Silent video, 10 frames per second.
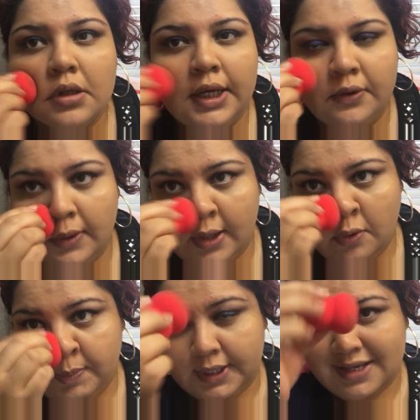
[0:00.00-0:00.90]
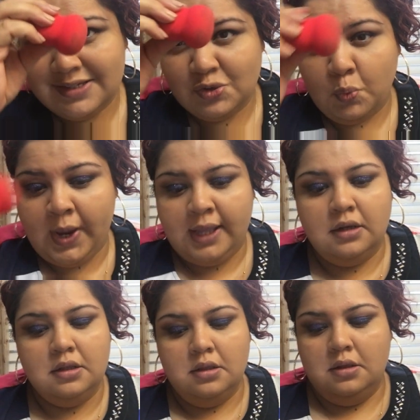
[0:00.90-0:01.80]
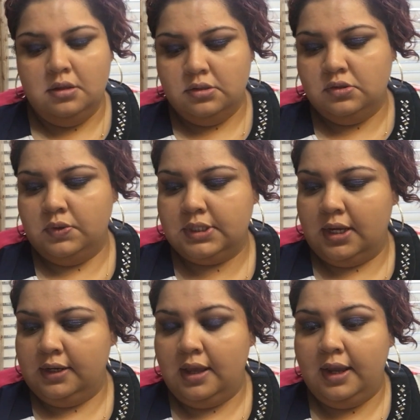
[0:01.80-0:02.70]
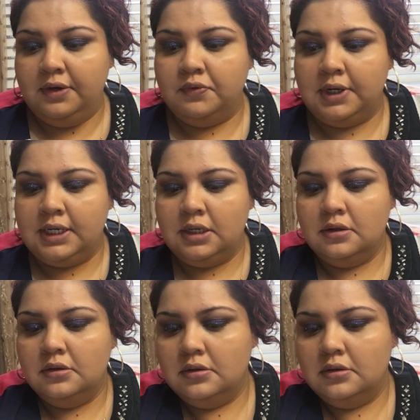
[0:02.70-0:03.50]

help it because it's wet, so it's kind of hydrating.